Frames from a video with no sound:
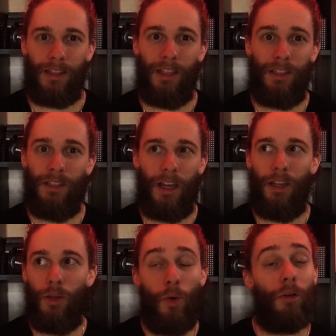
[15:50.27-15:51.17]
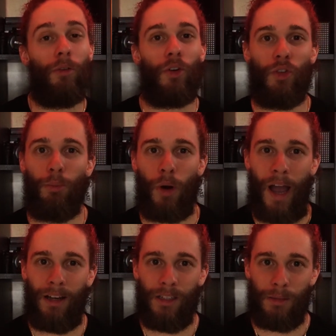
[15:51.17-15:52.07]
This is a universal
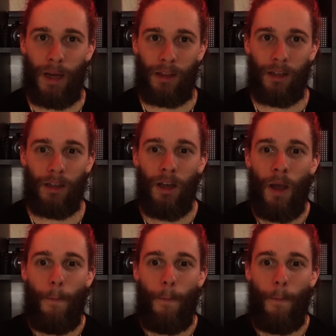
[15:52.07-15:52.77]
practice method